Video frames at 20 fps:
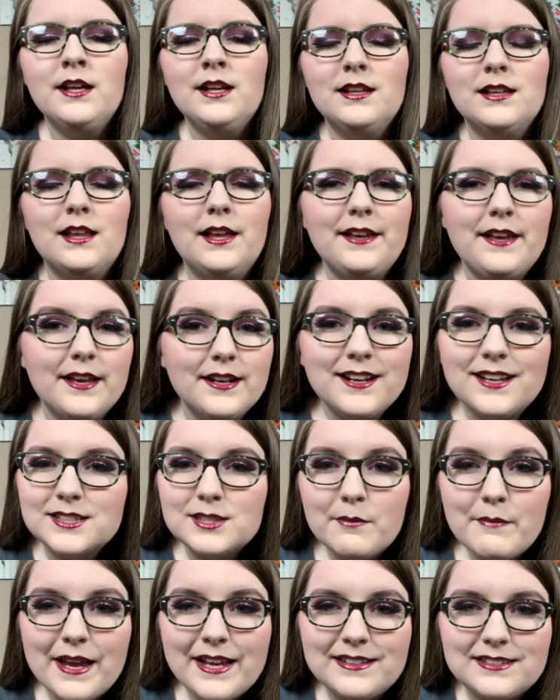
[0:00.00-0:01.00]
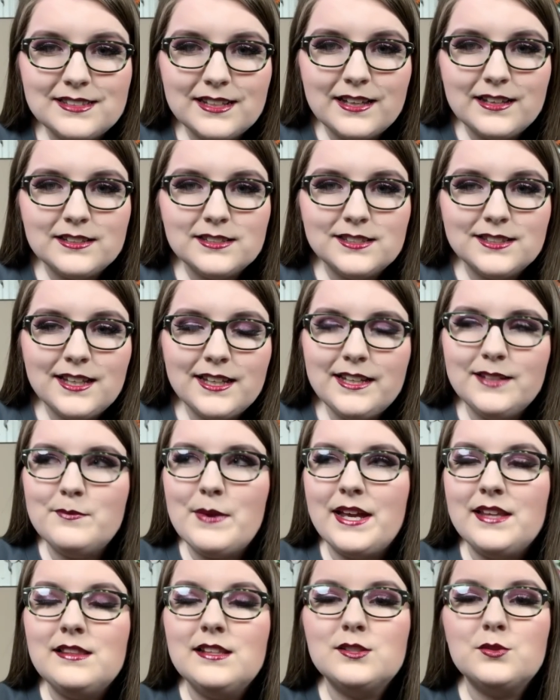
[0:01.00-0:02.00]
Like, it doesn't make sense. He
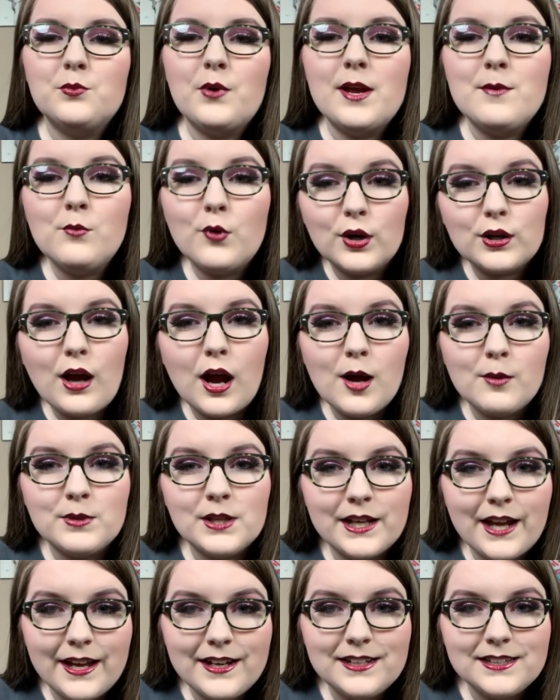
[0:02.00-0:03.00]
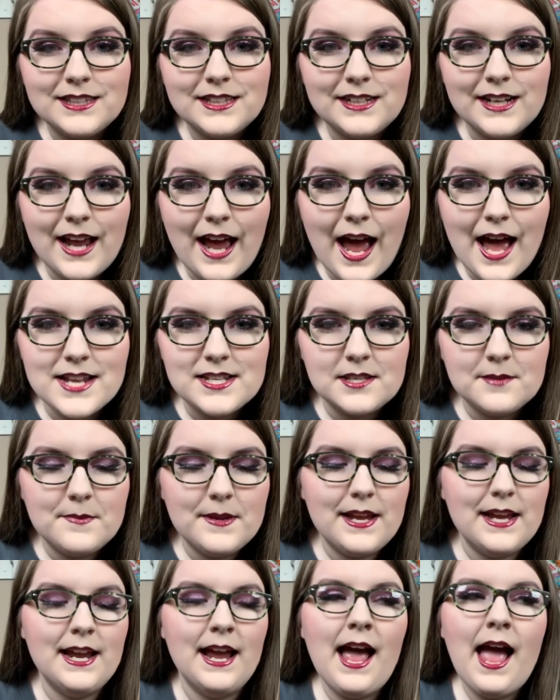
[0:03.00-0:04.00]
made this way more complicated than it had to
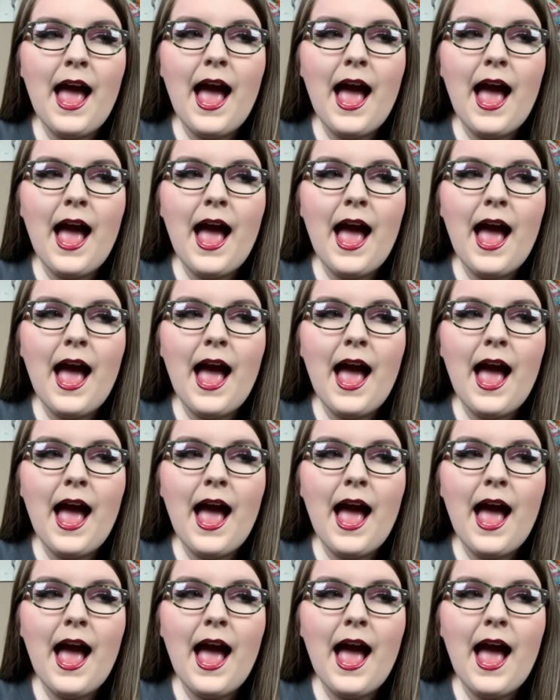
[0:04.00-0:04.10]
be.